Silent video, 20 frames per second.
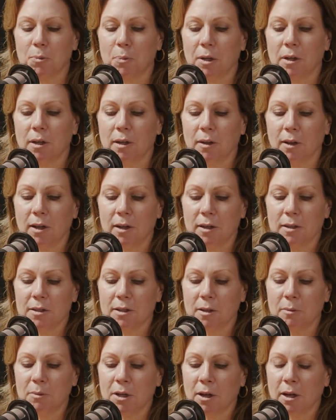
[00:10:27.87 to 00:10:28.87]
but
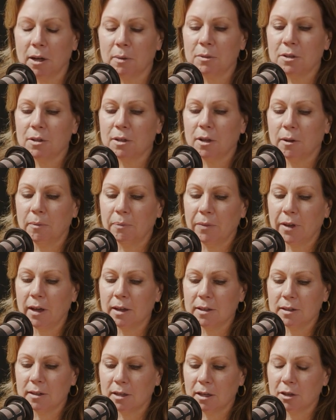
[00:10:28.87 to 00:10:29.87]
sometimes the
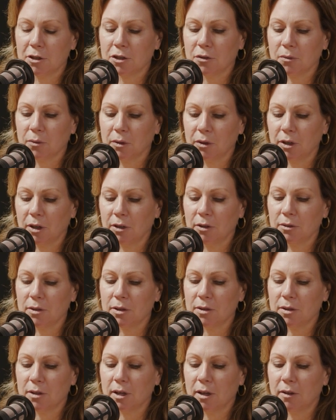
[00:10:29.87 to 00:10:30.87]
hesitation with those
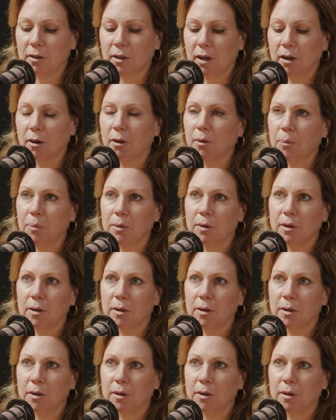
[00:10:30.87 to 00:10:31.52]
is that they don't,